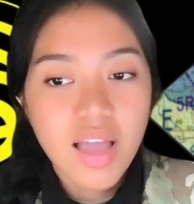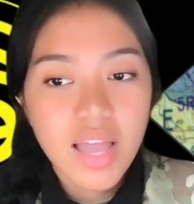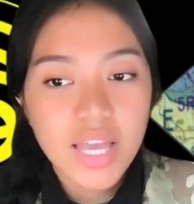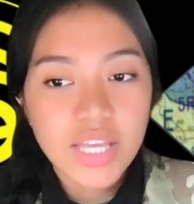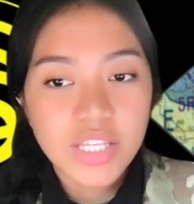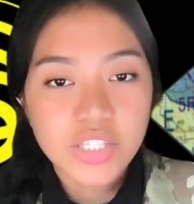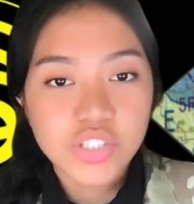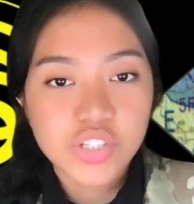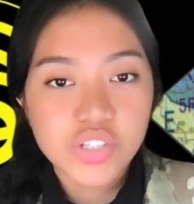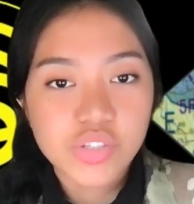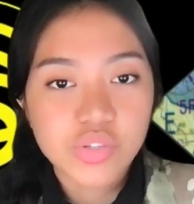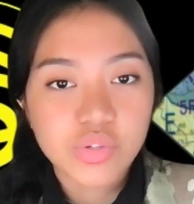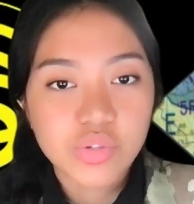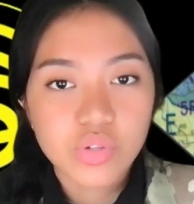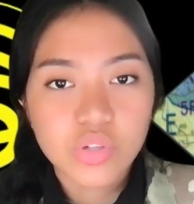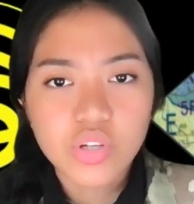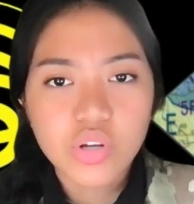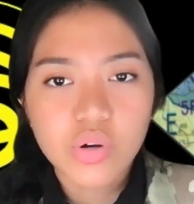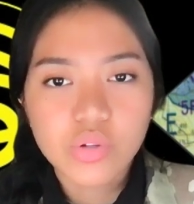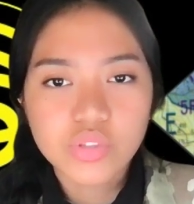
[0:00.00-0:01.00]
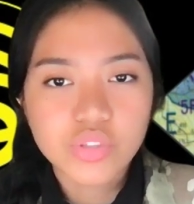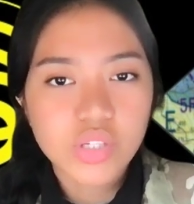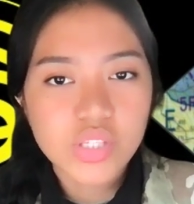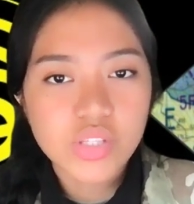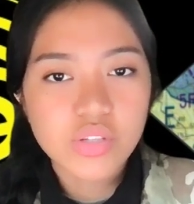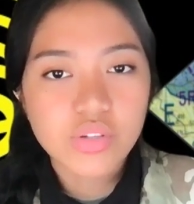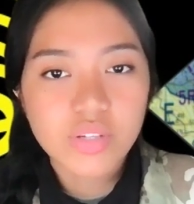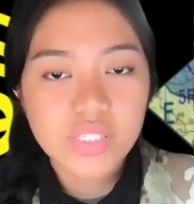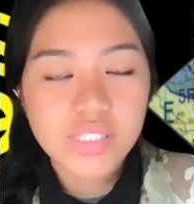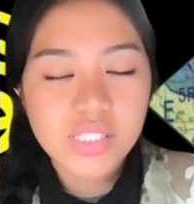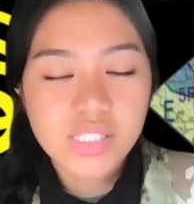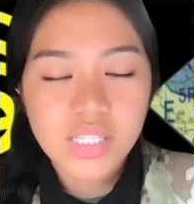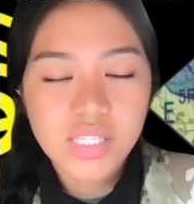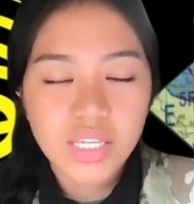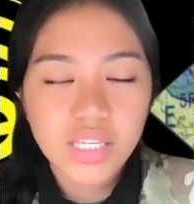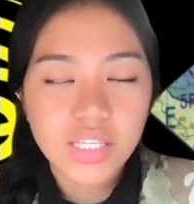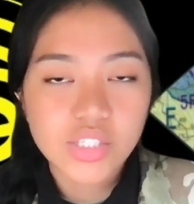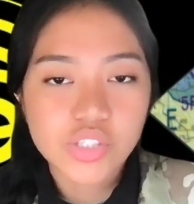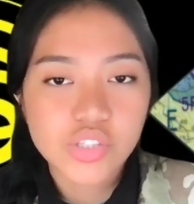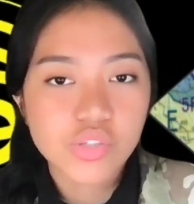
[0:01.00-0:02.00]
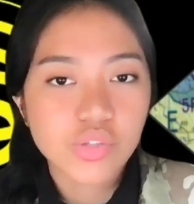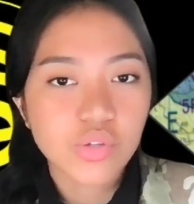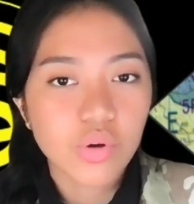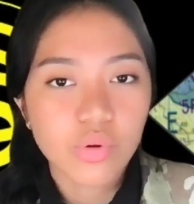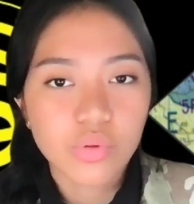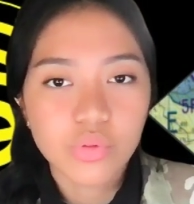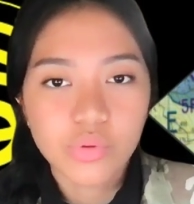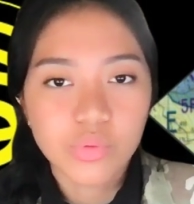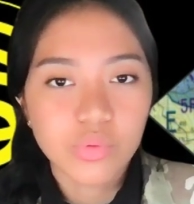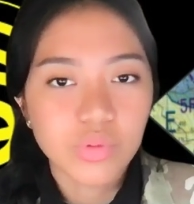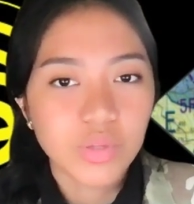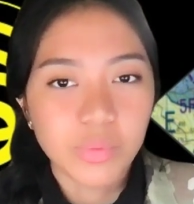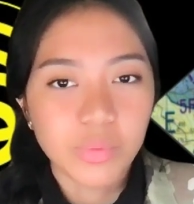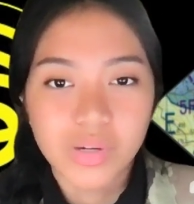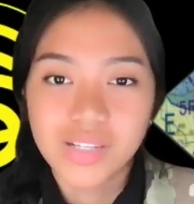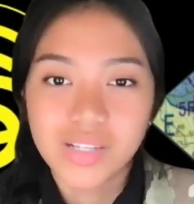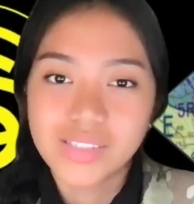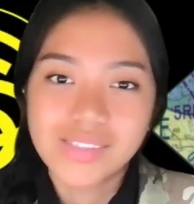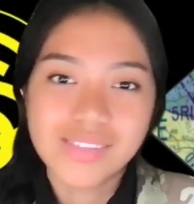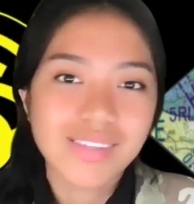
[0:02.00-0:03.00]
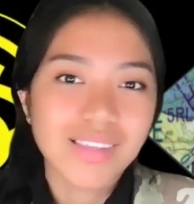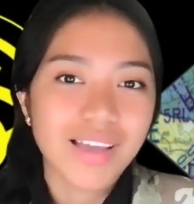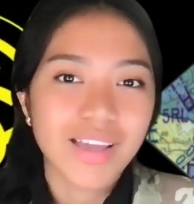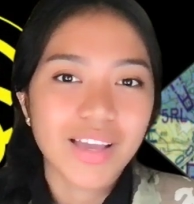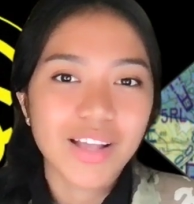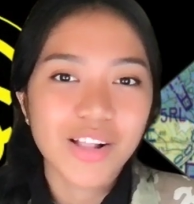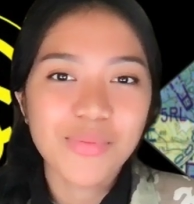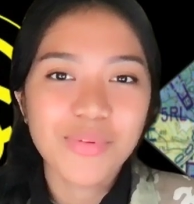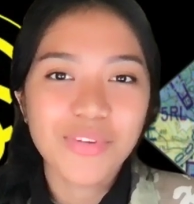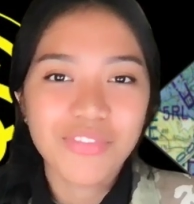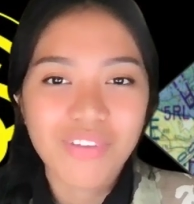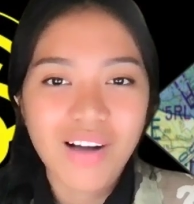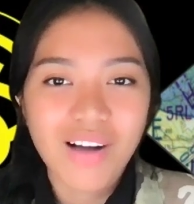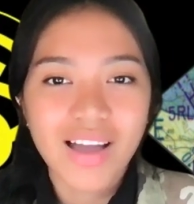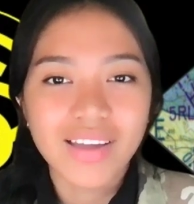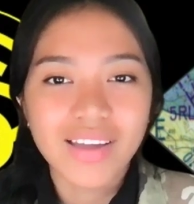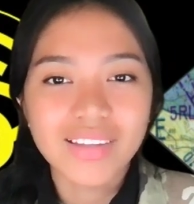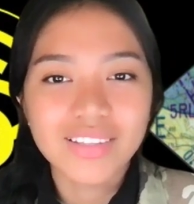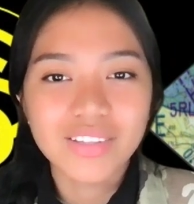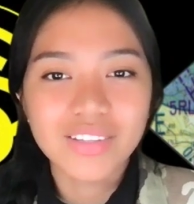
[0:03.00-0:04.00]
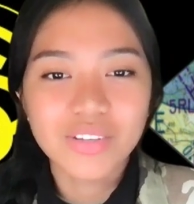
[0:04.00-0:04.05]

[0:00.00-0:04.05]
And just, trust your instinct and just go through the woods. Like it'll be fine.